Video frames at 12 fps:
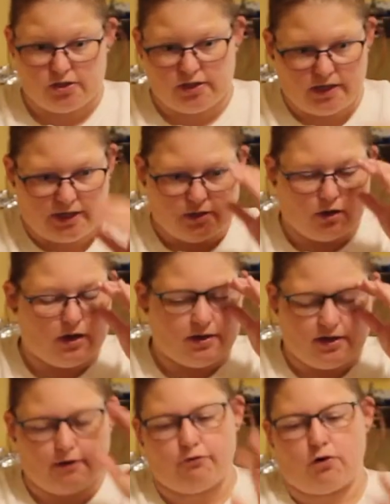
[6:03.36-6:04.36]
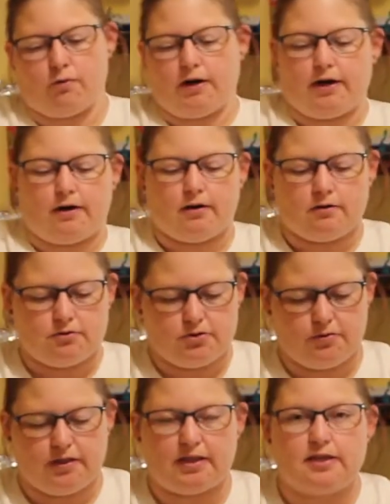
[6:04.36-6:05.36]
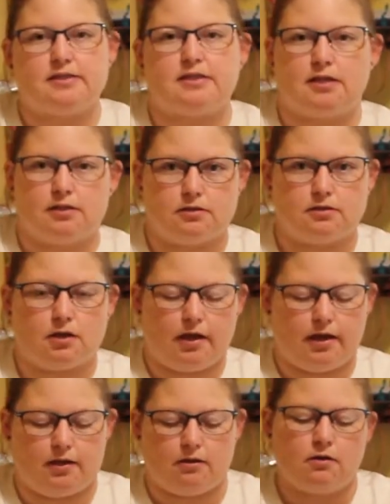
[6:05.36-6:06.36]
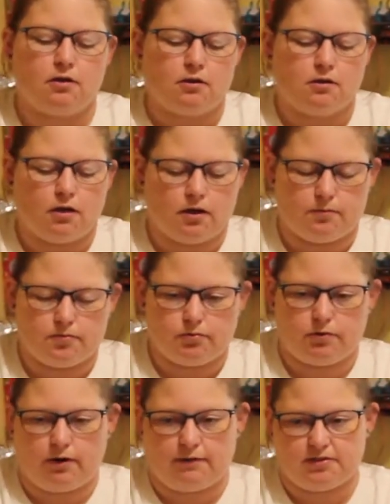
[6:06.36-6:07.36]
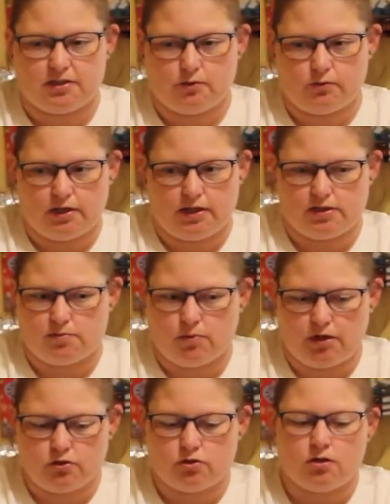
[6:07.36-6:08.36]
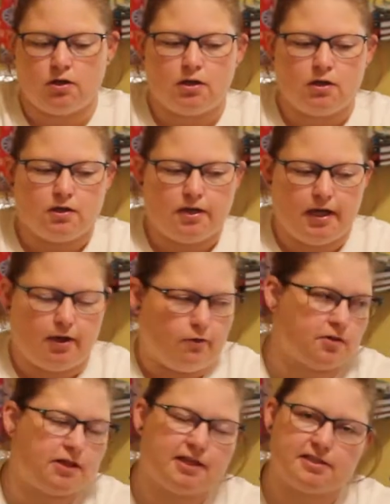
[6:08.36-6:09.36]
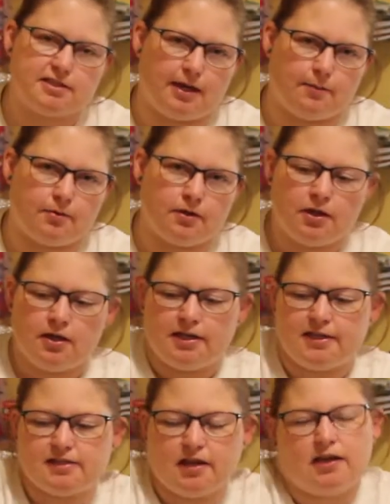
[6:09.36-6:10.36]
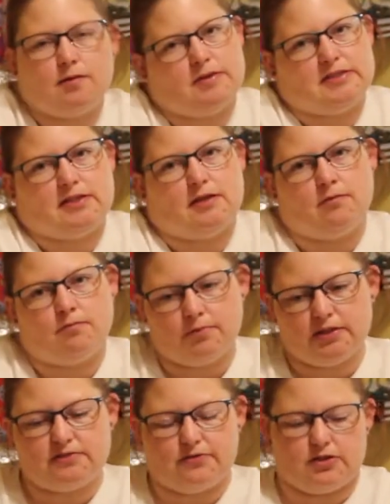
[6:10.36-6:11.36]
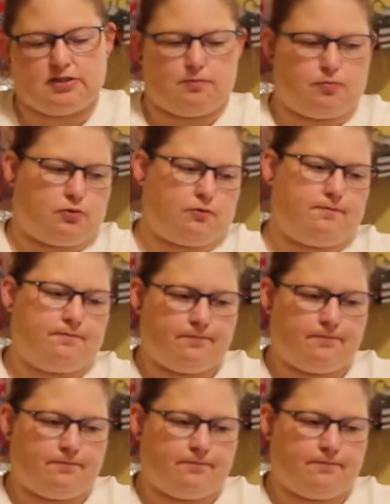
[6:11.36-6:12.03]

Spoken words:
that I had gotten everywhere doing this inside, so we don't have to deal with that as much. Now, the next step is kind of messy, but it's very simple.